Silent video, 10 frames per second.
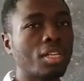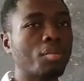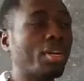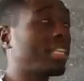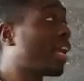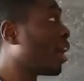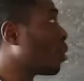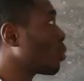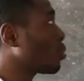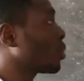But
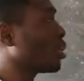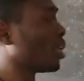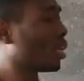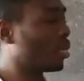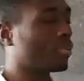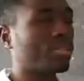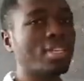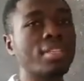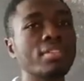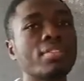now,
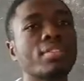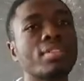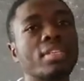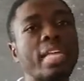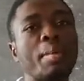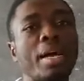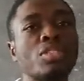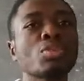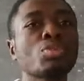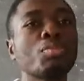since the time
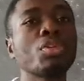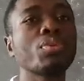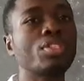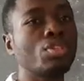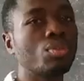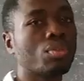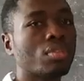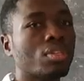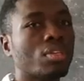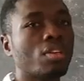has also been reduced